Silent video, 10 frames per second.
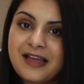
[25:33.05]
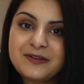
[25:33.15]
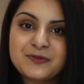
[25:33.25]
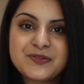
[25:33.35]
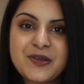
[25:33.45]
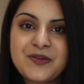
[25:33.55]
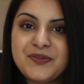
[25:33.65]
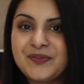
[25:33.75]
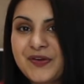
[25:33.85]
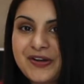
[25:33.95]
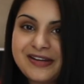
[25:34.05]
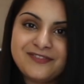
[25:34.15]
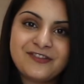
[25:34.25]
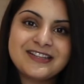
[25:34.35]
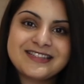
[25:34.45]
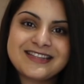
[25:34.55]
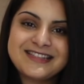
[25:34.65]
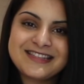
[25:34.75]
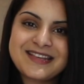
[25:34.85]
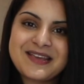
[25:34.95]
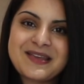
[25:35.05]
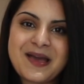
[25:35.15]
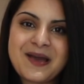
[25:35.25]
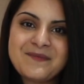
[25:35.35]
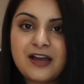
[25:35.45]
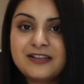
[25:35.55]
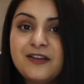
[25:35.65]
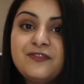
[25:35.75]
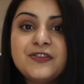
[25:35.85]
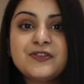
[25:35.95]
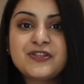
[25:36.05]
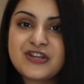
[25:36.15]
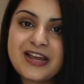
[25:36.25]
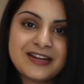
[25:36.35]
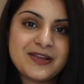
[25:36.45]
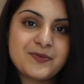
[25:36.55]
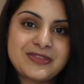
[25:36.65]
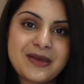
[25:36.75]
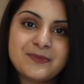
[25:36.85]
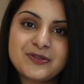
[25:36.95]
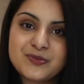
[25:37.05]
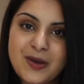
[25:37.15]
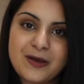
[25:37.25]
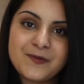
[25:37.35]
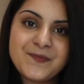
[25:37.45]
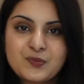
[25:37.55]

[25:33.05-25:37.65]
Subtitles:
And also, if you've got any friends into skincare, I'd love for you to share Clear with them as well.